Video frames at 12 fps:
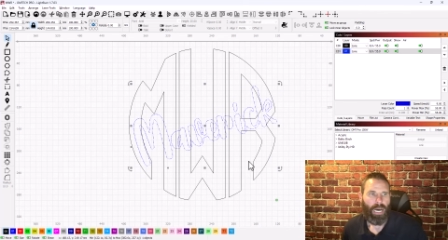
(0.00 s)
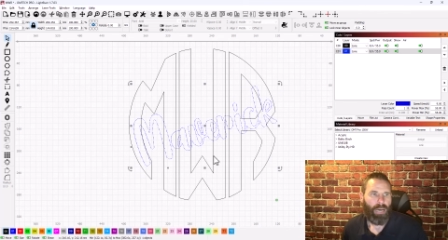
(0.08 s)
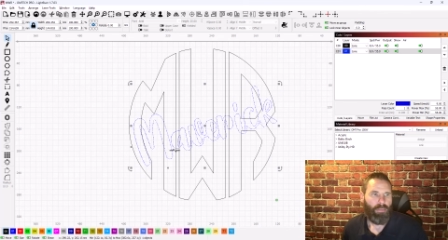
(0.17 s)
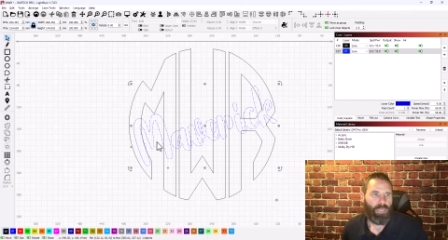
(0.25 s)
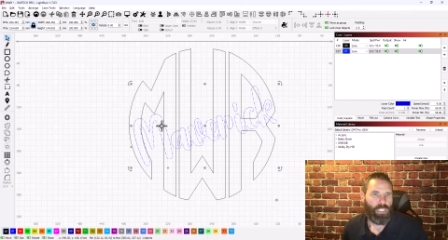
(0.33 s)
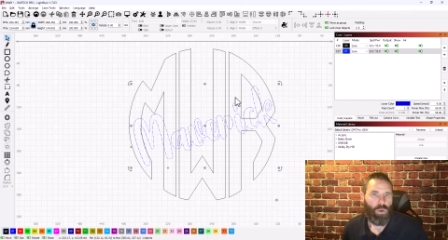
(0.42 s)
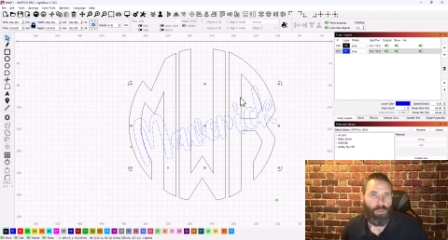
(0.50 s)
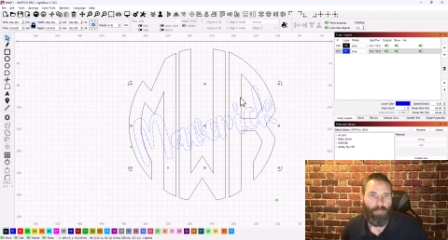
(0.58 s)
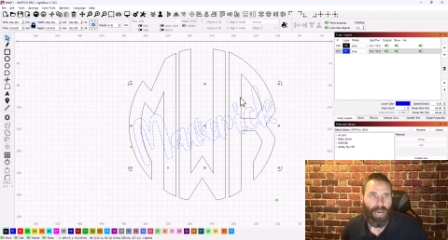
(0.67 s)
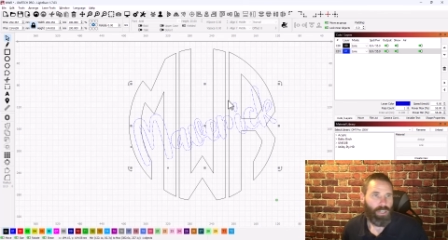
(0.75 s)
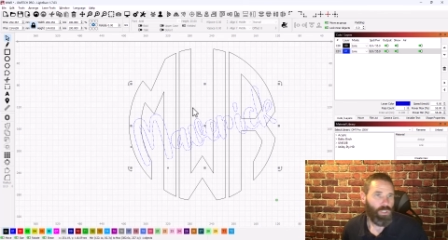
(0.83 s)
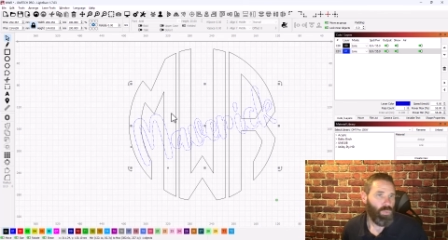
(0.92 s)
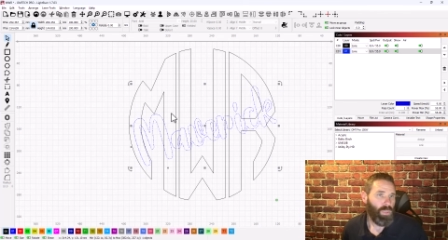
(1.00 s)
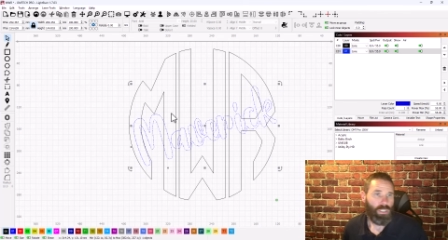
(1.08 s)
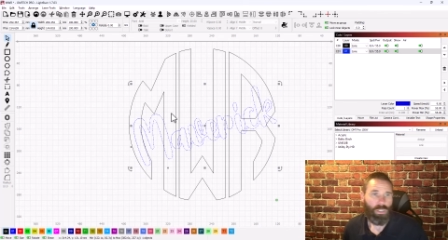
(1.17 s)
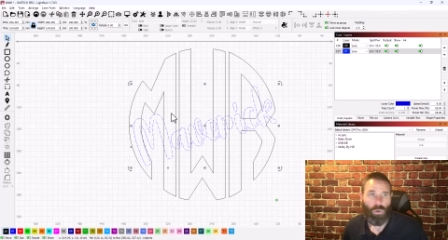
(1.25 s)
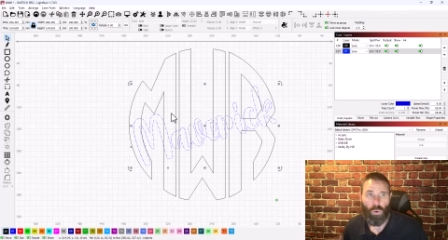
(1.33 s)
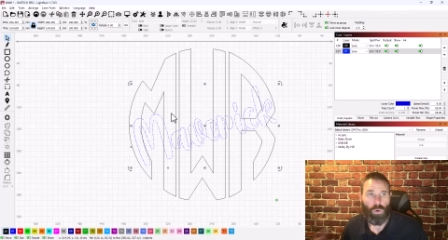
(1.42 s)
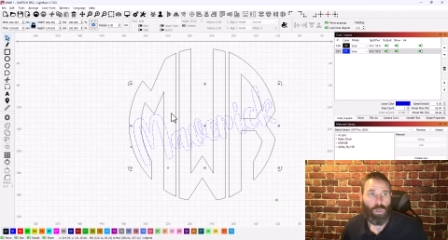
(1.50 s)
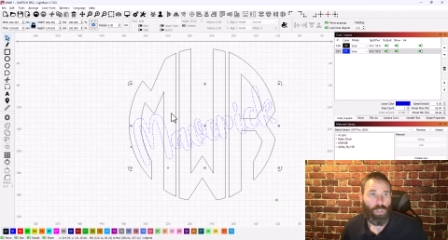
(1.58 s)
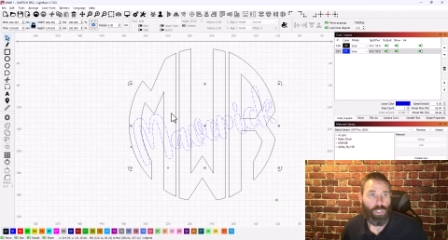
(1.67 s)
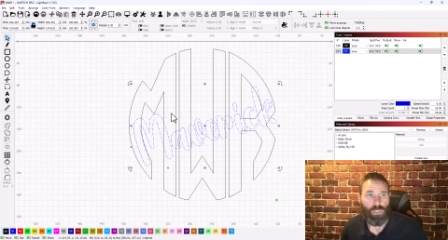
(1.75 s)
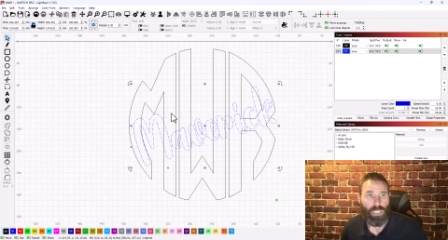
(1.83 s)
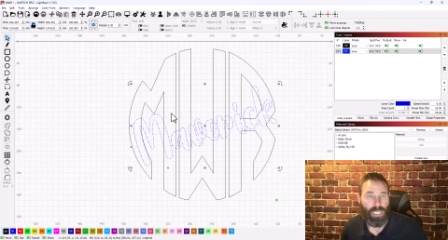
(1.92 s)
Um, and so it matters which order
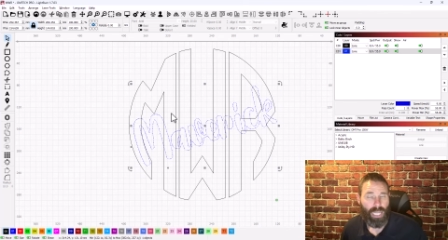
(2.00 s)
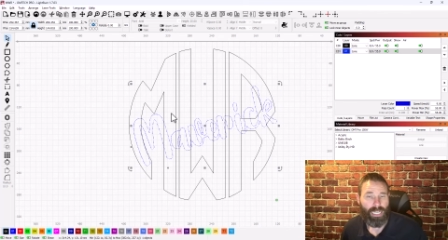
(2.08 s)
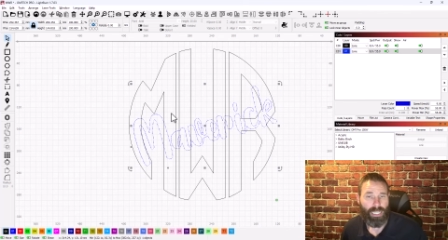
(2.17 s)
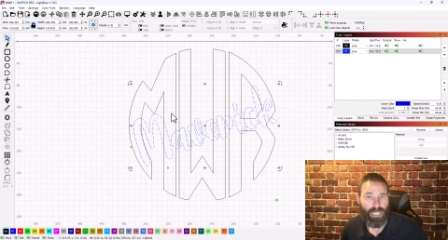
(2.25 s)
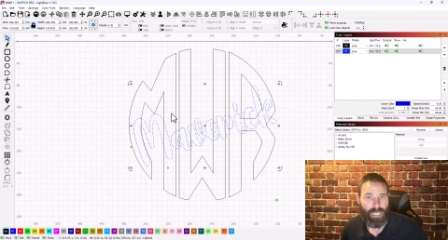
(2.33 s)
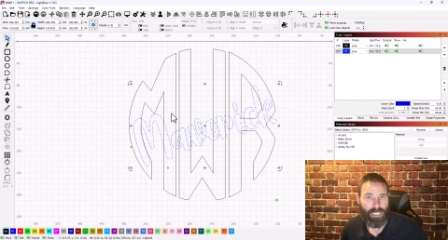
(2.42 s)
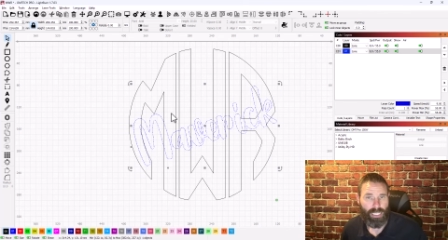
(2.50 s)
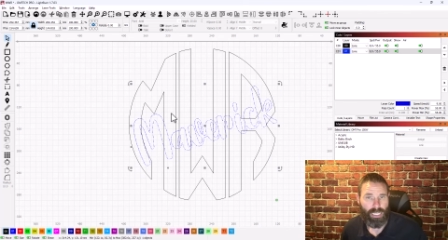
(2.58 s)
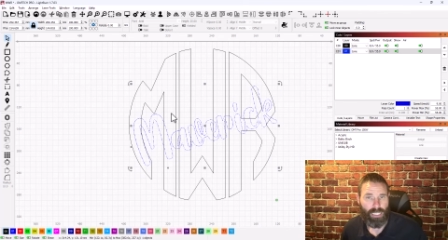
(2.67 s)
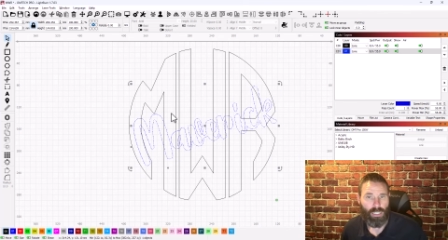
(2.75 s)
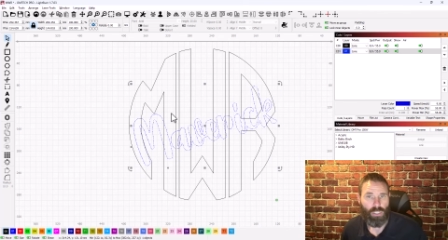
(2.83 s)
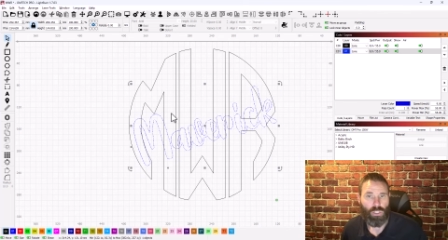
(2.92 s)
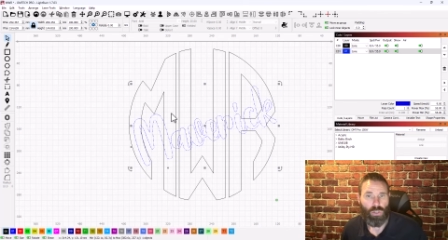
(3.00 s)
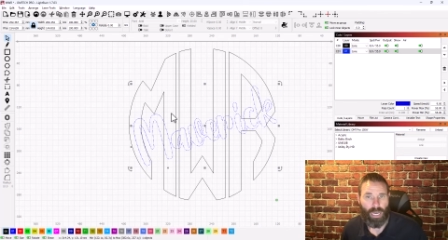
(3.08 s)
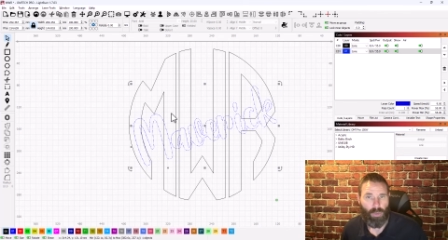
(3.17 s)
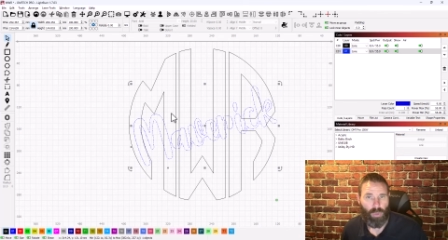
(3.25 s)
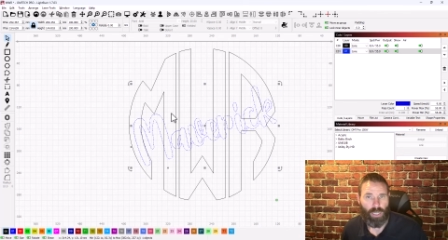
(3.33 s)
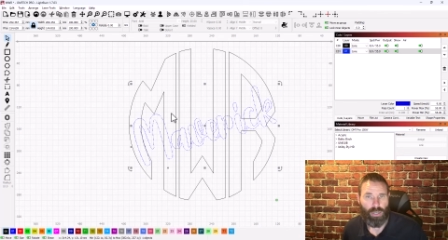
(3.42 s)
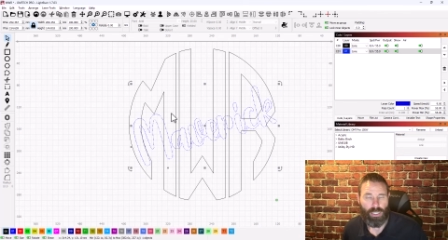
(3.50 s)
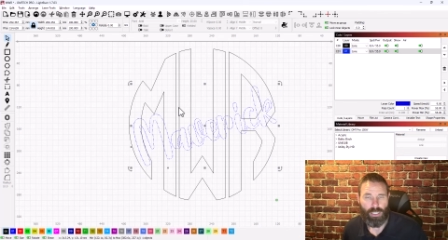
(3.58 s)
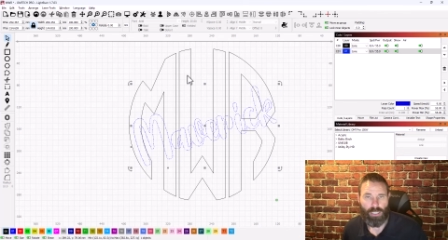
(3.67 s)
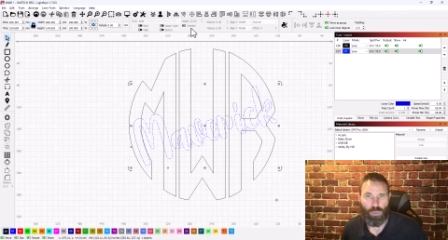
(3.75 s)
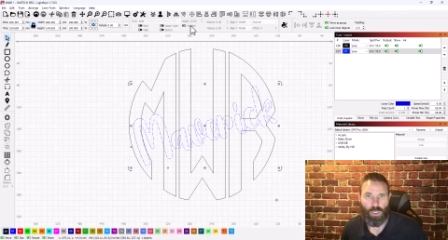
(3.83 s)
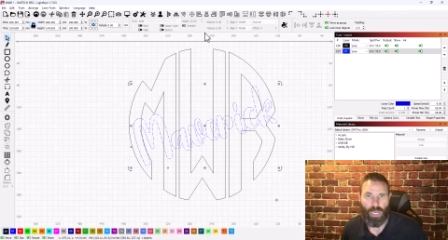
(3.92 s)
you select things in, so that way you can
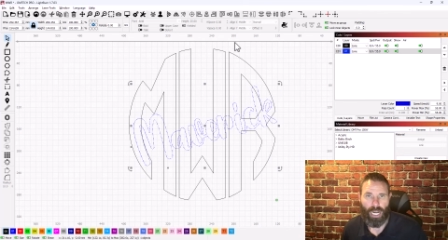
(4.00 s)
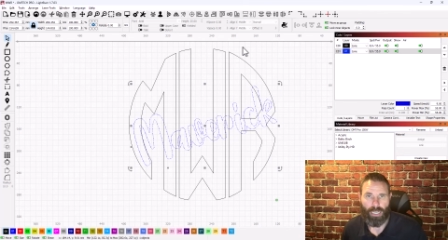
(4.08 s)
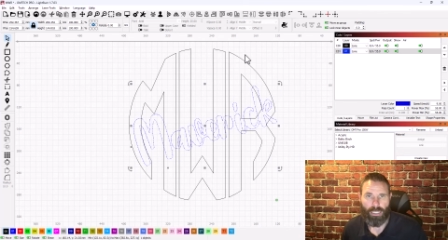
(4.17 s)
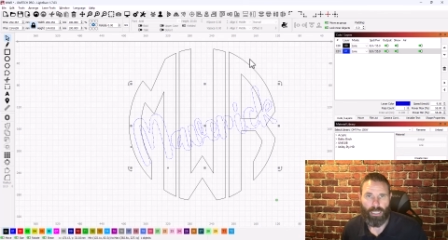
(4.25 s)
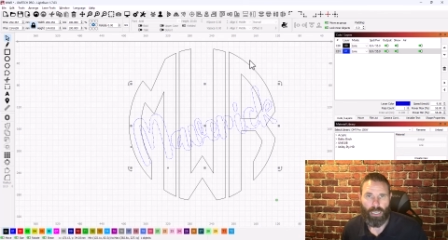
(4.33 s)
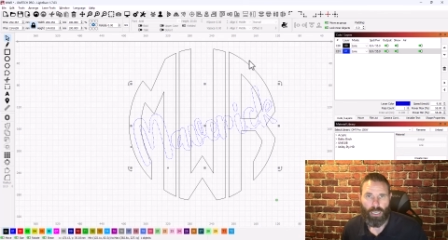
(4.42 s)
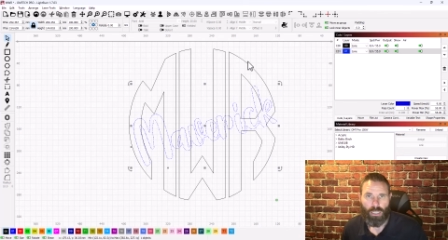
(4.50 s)
subtract.